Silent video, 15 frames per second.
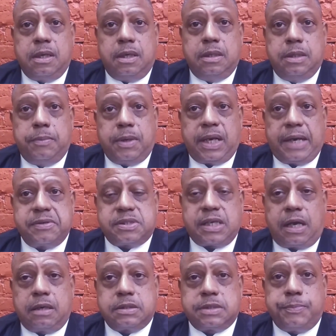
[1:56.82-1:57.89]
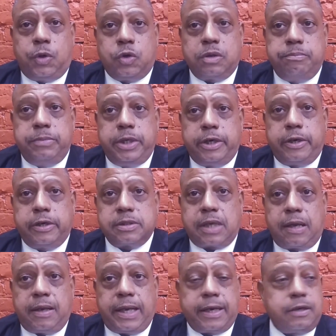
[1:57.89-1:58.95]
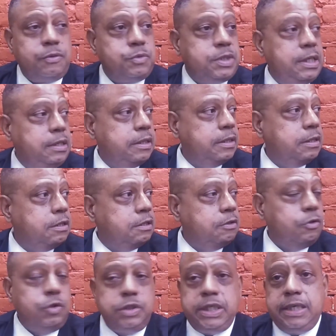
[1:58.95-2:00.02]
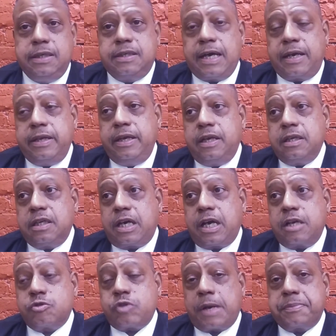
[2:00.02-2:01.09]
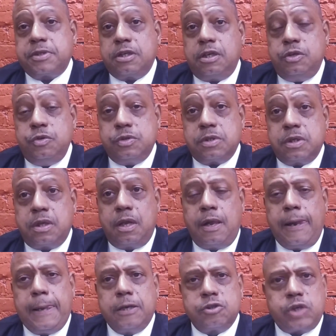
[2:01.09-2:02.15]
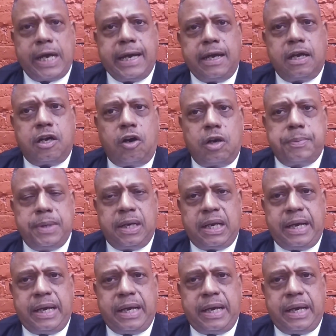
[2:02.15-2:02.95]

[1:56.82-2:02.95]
living a lifestyle of smoking mirrors. I like Houdini. You know, Houdini died in because he got trapped as an illusion. So I got caught up in a